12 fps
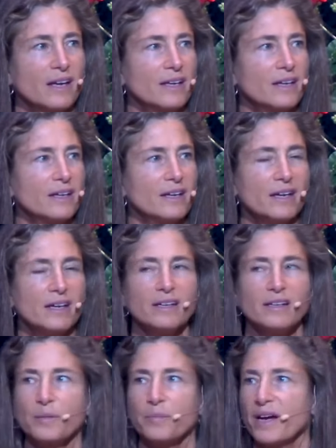an
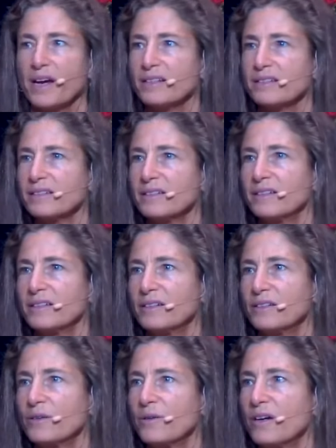innate capacity
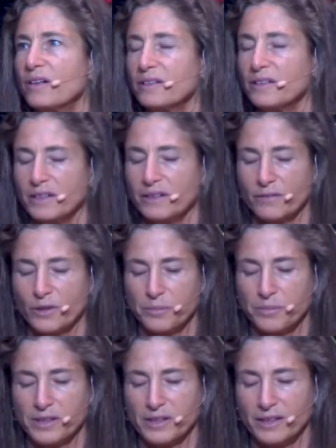or quality of our
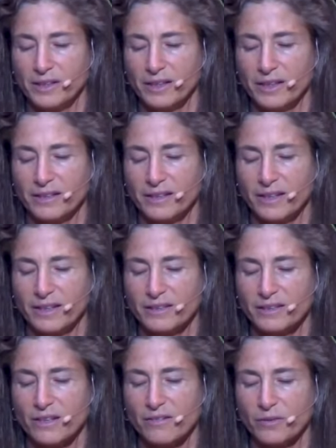being, and yet
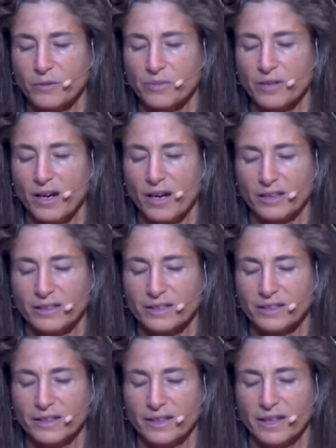it's often
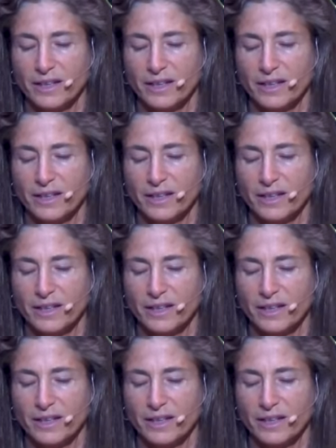blocked.